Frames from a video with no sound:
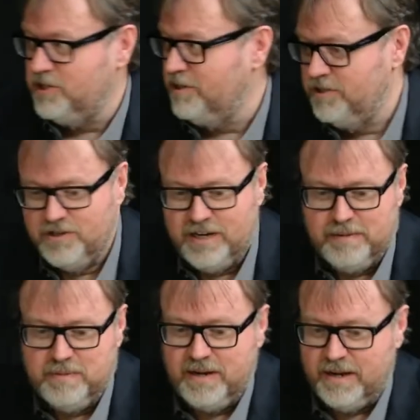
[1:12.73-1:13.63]

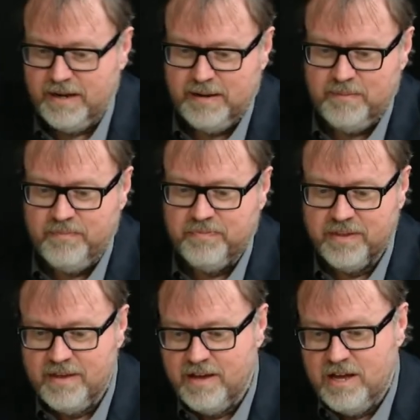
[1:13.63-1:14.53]
Sulabh.
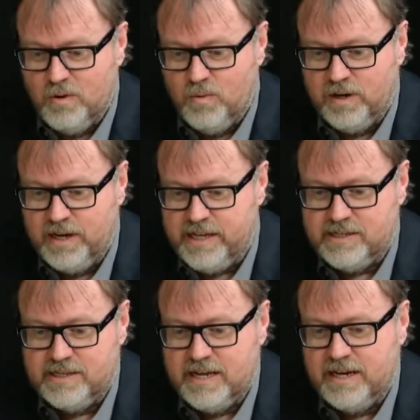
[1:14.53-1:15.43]
Well,
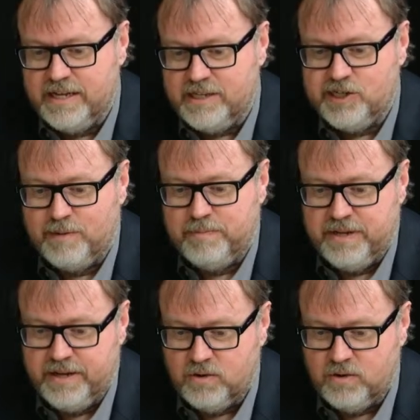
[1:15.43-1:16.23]
let's jump in.